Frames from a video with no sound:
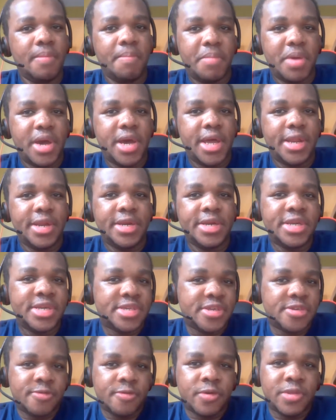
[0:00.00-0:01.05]
But
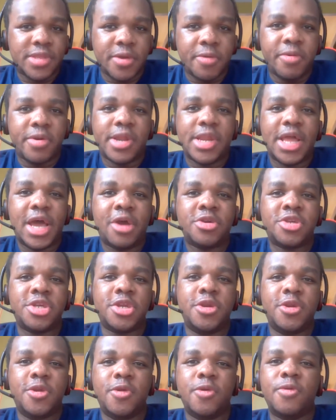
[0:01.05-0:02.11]
this is what they were allowed to
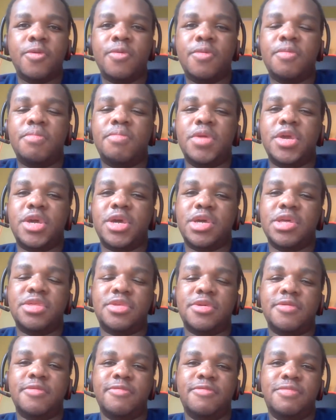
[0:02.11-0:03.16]
do
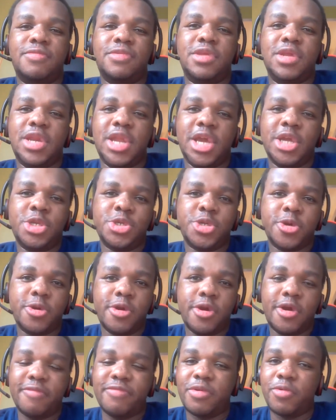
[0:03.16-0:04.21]
because of the
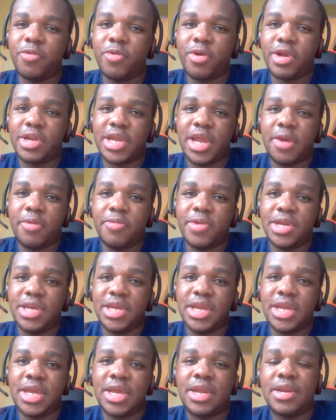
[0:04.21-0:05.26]
nature of the work that we
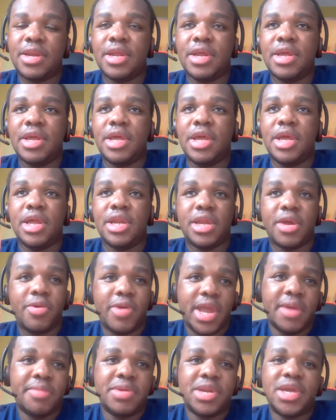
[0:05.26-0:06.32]
did. They
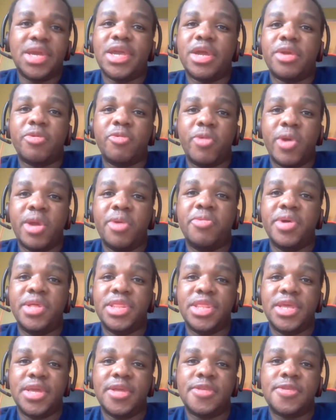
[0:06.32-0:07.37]
were able to get away
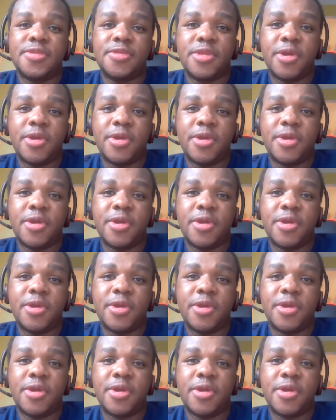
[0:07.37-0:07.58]
with it.